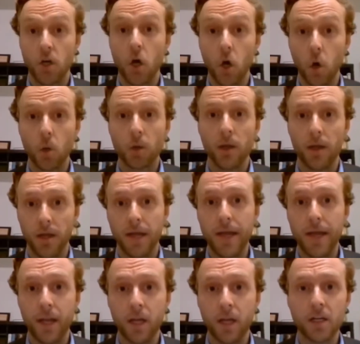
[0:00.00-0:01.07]
a whole
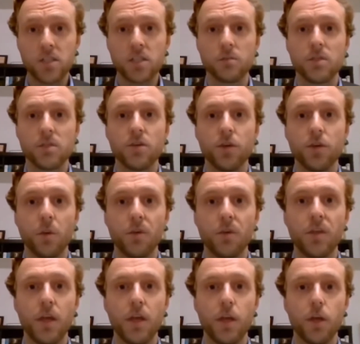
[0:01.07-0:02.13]
in a customs union with
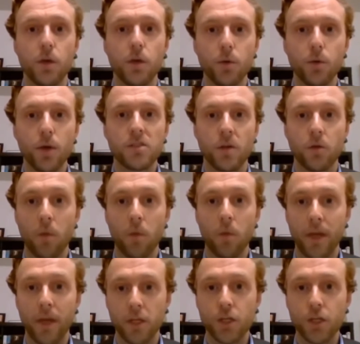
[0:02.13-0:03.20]
the EU, so not
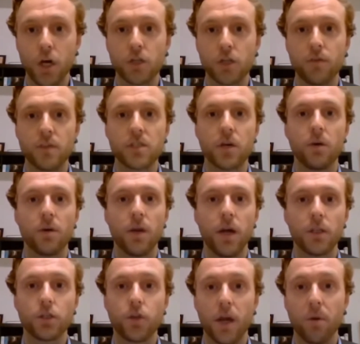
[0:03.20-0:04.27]
being in charge of its own
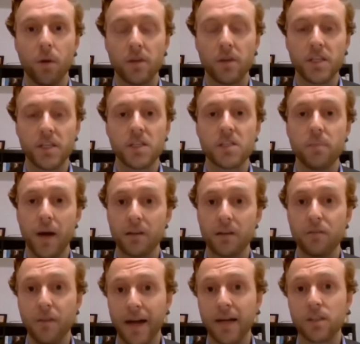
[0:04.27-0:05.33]
trade policy, despite the
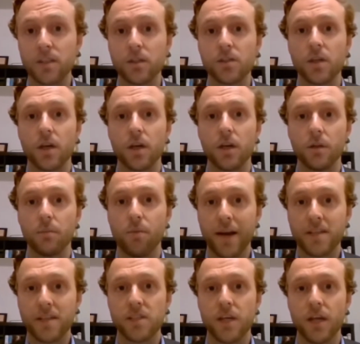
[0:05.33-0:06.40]
fact that the
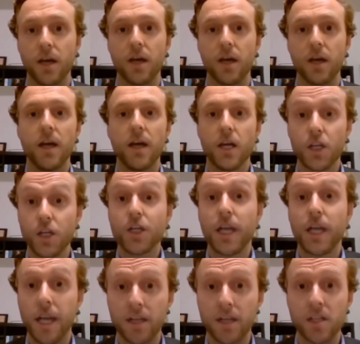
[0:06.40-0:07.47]
Brexiteer
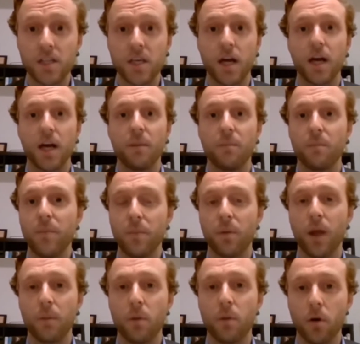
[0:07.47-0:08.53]
cheerleaders,
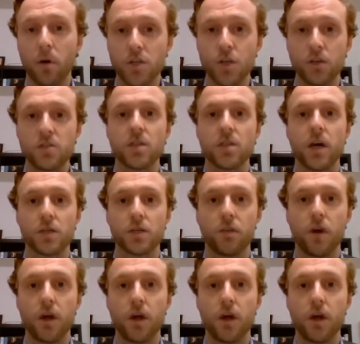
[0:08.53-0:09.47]
people like Boris Johnson, Nigel